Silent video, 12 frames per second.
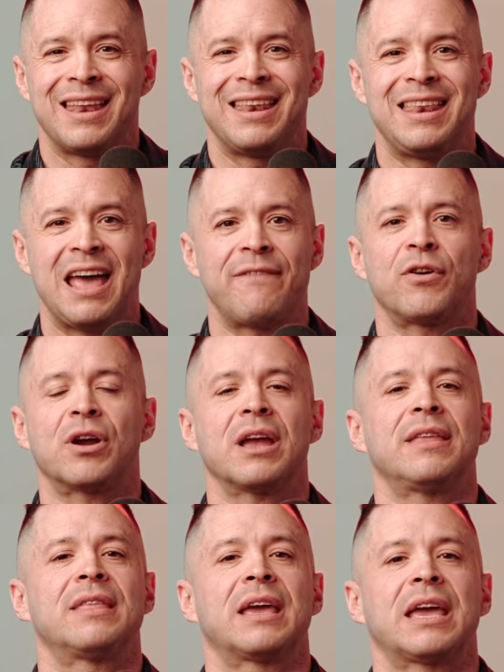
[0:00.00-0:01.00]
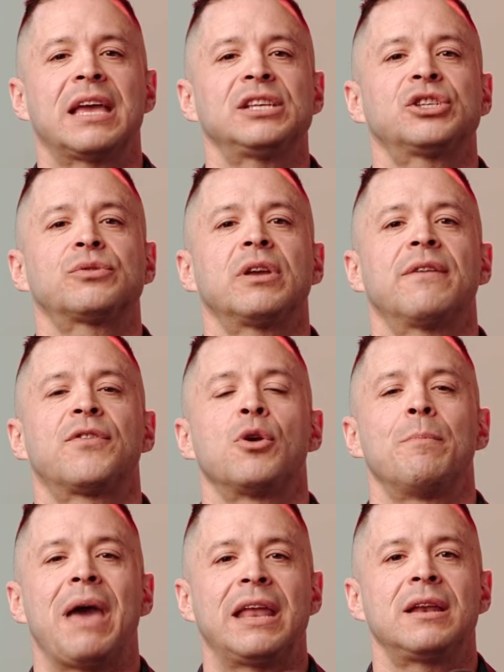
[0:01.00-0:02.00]
Never in the history of
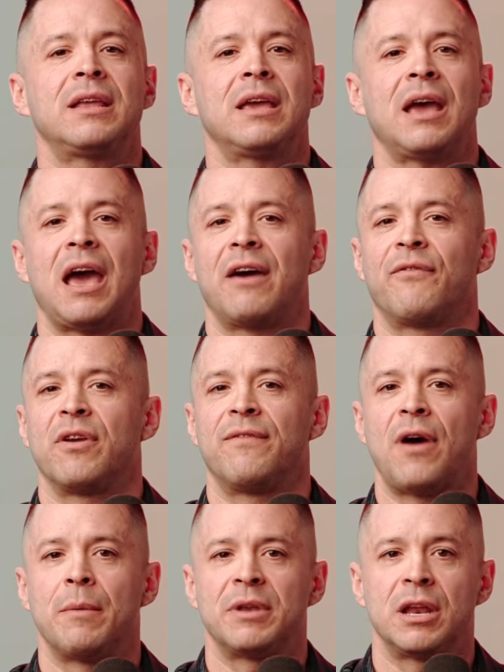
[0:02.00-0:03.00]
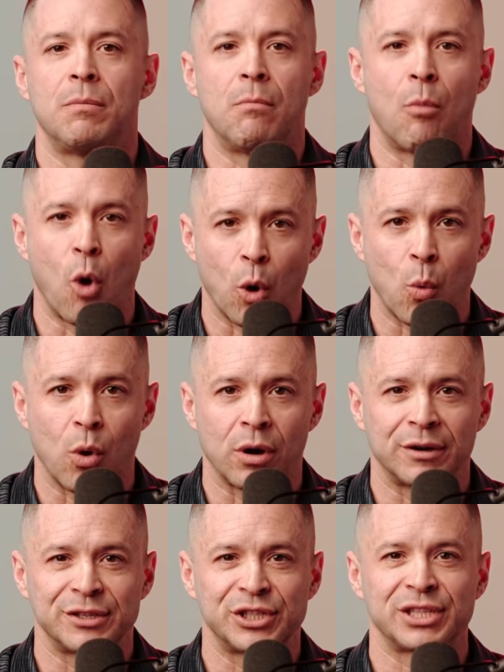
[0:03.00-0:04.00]
humanity have we vomited more
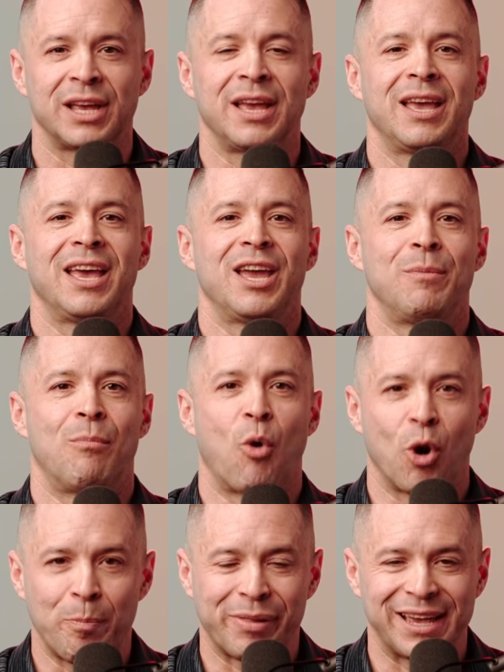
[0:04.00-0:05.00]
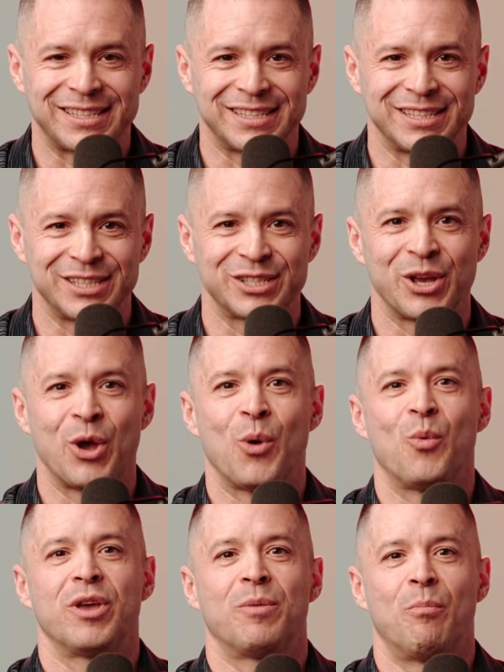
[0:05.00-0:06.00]
words in more places
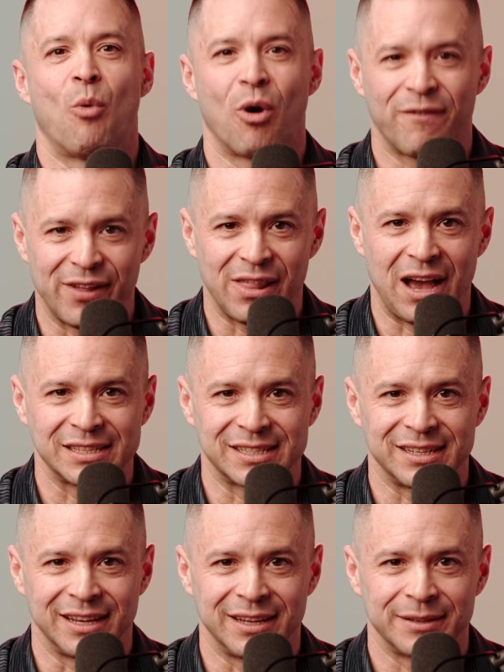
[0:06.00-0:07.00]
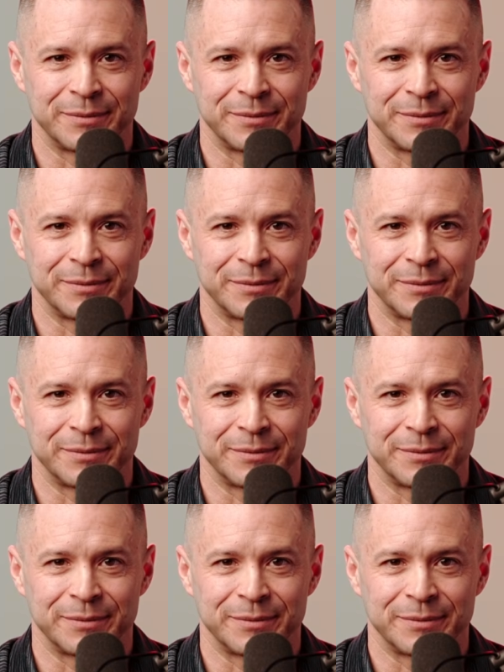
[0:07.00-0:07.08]
with more velocity.